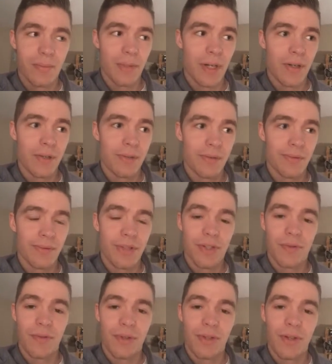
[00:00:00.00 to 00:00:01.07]
about
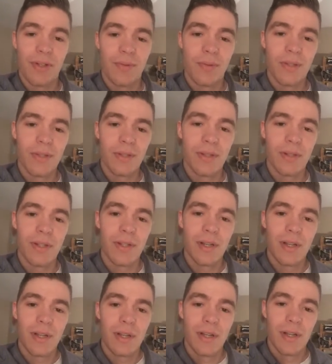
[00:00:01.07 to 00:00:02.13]
just before Christmas,
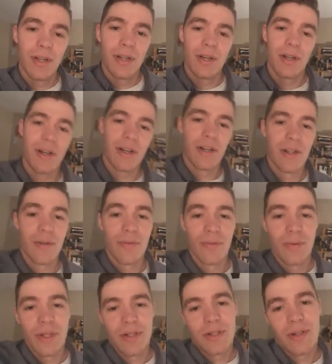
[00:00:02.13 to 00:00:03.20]
I
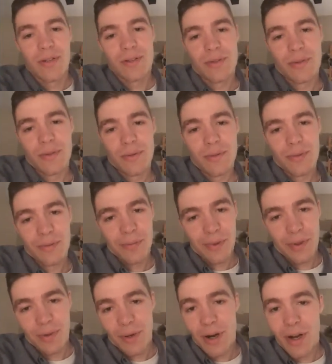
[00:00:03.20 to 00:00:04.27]
reached out to
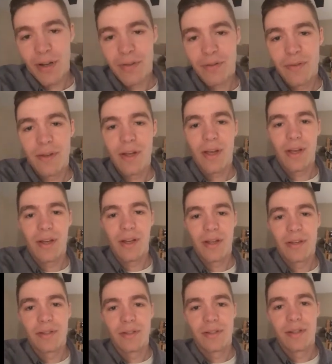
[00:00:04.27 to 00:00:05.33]
Thrive,
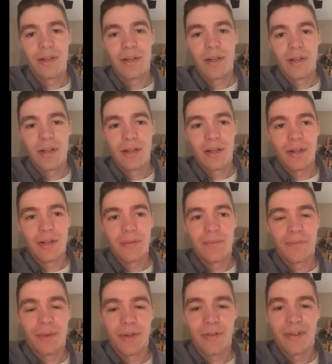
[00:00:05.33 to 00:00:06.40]
and a
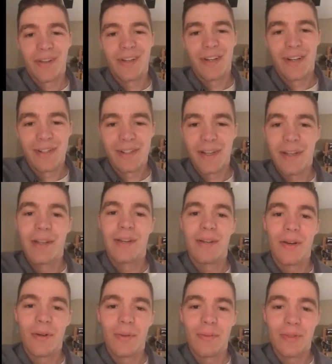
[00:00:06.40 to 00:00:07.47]
very nice lady
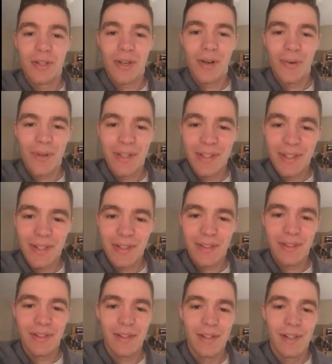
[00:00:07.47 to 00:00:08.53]
called Michelle
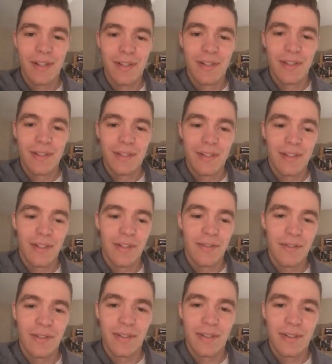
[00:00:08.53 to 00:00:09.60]
Winters
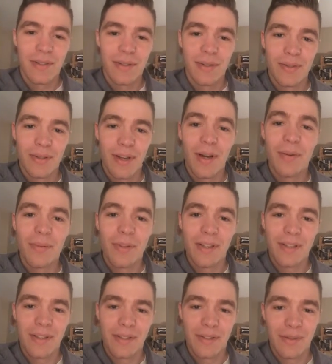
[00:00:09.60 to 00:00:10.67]
offered to help
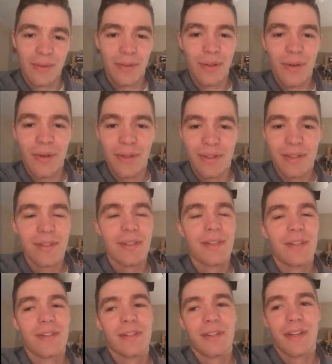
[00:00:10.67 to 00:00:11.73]
me through the course.
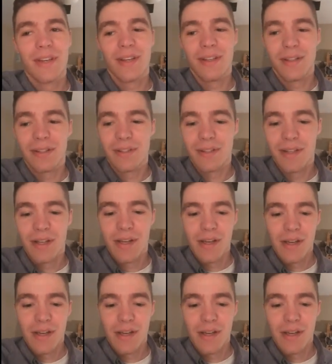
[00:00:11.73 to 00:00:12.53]
And